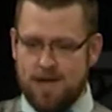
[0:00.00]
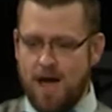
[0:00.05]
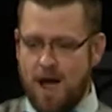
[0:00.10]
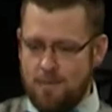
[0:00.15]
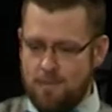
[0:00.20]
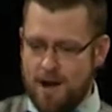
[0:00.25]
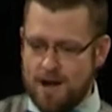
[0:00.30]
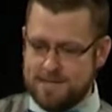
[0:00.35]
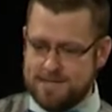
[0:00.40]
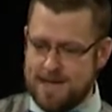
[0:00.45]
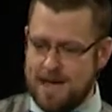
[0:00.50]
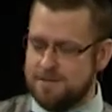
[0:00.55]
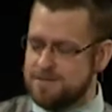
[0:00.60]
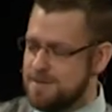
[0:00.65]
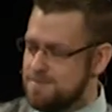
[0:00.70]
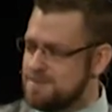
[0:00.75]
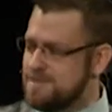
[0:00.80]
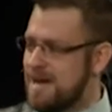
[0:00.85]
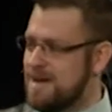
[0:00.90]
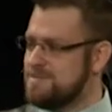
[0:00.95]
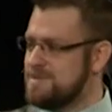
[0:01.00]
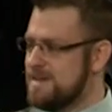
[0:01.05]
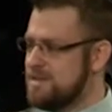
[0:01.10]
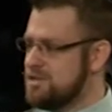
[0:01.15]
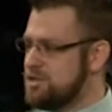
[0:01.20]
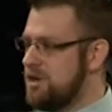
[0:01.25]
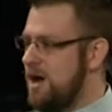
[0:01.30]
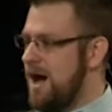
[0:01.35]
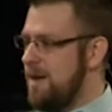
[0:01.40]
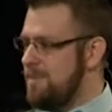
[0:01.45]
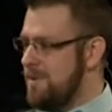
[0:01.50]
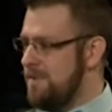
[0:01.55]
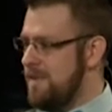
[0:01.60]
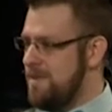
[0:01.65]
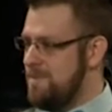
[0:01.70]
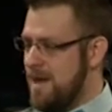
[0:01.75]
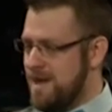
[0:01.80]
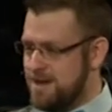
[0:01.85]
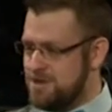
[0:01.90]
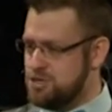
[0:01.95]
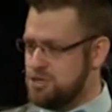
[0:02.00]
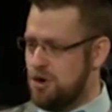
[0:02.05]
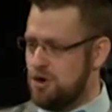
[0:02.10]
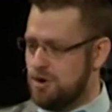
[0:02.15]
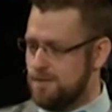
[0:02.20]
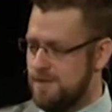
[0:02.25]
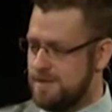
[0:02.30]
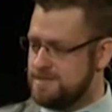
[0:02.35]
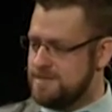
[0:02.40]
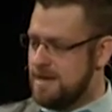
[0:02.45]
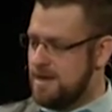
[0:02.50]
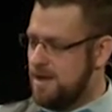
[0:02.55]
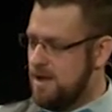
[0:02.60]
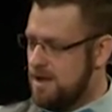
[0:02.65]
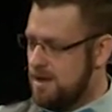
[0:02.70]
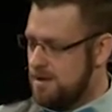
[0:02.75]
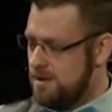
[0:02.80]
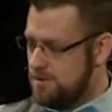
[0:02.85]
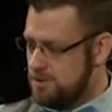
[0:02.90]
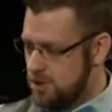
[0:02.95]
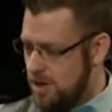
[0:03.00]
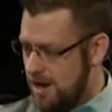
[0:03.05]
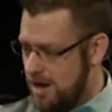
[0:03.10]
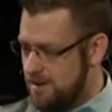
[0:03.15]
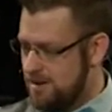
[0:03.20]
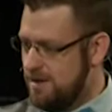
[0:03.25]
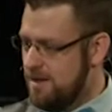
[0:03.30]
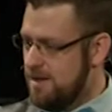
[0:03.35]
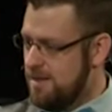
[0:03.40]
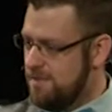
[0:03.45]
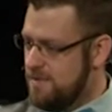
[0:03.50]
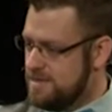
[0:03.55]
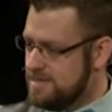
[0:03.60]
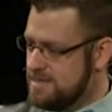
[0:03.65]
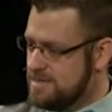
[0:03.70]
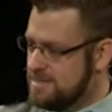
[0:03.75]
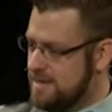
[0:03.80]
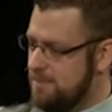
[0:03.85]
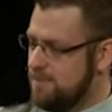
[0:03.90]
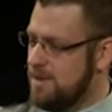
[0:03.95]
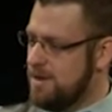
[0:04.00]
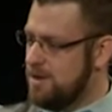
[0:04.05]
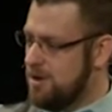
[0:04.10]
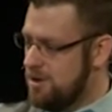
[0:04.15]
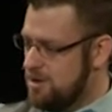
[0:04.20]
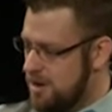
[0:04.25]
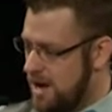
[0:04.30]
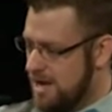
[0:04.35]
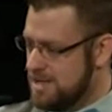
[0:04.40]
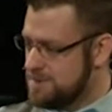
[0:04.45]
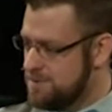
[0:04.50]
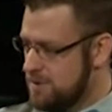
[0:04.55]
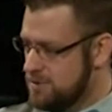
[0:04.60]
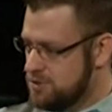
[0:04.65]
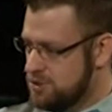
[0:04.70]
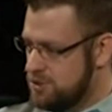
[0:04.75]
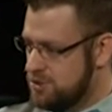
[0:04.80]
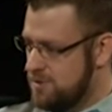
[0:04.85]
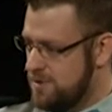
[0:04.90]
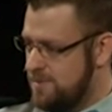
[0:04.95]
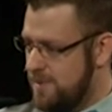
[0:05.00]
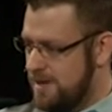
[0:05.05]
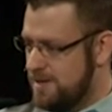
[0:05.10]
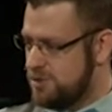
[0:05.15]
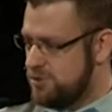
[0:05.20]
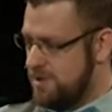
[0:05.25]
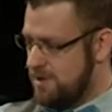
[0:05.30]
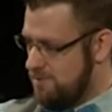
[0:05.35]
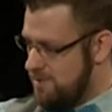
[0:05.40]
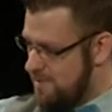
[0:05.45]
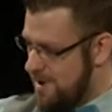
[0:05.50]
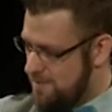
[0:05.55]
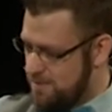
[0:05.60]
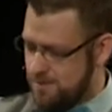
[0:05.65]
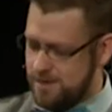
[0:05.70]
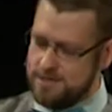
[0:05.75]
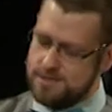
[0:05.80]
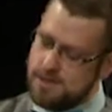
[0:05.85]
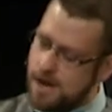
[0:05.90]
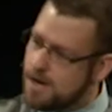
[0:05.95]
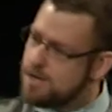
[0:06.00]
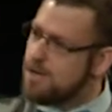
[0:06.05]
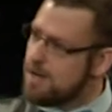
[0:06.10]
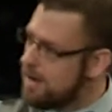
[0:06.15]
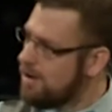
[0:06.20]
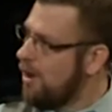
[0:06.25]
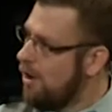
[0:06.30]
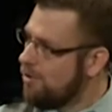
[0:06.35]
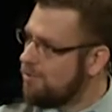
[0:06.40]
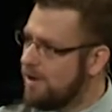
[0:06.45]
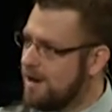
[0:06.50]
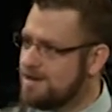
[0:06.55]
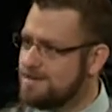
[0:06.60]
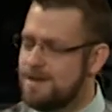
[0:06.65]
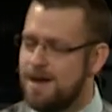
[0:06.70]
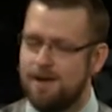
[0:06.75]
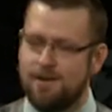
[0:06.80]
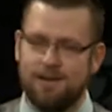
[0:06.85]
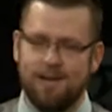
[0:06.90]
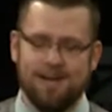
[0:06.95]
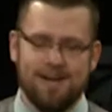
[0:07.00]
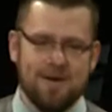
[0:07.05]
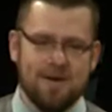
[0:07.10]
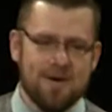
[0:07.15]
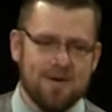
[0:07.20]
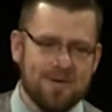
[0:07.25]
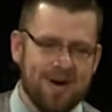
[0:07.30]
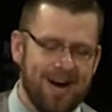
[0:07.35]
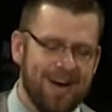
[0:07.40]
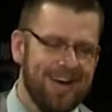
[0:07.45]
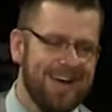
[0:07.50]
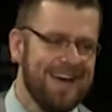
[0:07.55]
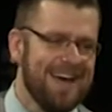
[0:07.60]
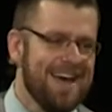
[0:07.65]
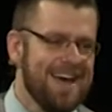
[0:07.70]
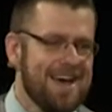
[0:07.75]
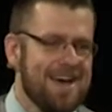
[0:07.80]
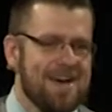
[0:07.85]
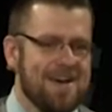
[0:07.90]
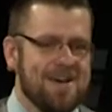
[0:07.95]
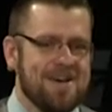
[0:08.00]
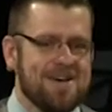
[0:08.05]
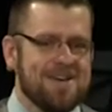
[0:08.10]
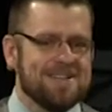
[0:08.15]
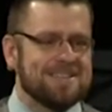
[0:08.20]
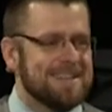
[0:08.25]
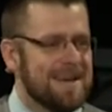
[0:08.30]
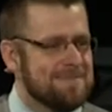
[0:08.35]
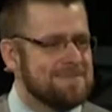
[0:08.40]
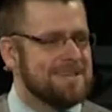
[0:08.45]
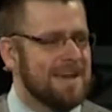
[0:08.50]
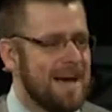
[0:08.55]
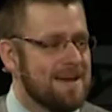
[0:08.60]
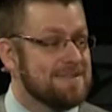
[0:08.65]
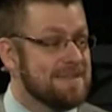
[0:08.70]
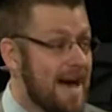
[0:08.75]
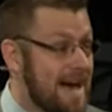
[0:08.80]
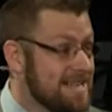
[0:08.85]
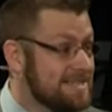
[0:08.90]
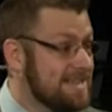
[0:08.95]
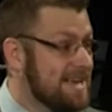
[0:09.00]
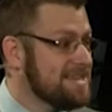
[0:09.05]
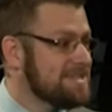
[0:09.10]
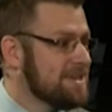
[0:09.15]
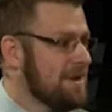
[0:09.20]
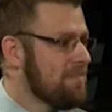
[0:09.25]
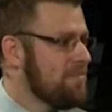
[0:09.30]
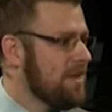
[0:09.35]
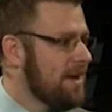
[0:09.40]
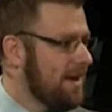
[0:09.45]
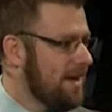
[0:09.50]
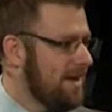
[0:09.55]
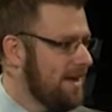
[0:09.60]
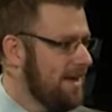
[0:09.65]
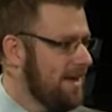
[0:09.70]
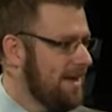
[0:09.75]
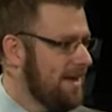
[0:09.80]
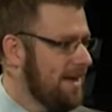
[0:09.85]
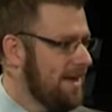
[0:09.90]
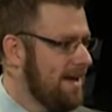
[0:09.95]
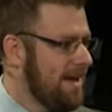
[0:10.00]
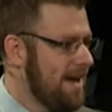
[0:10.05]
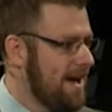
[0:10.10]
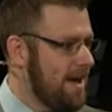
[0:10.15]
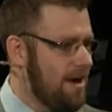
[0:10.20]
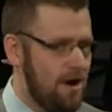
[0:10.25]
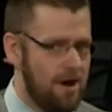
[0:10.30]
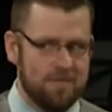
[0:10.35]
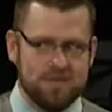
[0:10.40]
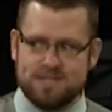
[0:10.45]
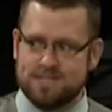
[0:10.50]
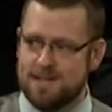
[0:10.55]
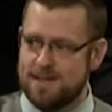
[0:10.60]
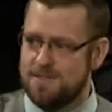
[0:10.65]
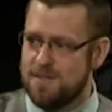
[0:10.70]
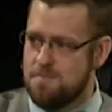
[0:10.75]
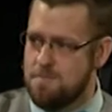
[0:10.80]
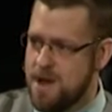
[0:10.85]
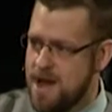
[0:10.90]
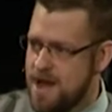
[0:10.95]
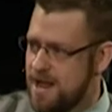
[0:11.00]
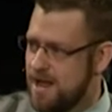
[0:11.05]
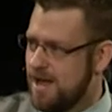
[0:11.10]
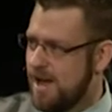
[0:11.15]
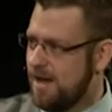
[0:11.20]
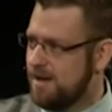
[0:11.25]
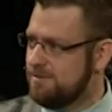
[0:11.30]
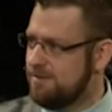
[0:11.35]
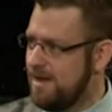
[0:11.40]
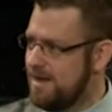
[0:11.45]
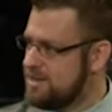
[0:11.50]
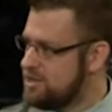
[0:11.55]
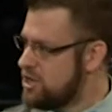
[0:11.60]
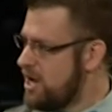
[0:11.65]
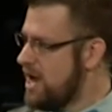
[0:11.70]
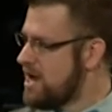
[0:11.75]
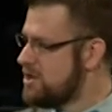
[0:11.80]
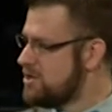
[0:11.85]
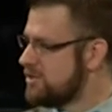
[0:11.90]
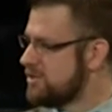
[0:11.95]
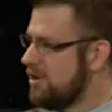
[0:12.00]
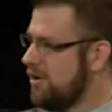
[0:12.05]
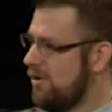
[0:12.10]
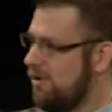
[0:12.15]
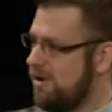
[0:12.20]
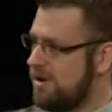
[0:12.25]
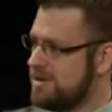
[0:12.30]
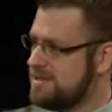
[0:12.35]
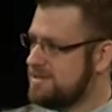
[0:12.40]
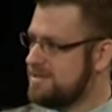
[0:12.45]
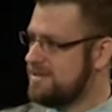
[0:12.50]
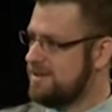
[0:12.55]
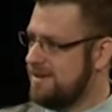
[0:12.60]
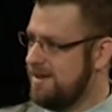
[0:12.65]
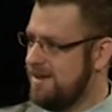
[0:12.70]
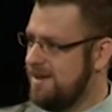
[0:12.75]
I write it down. Sometimes they stop and they make a joke and they say, Jon, this is something you're not supposed to do in ministry. Remember this. And I take a note, write it down. Well, sometimes I say something, and all of a sudden the meeting kind of like changes course.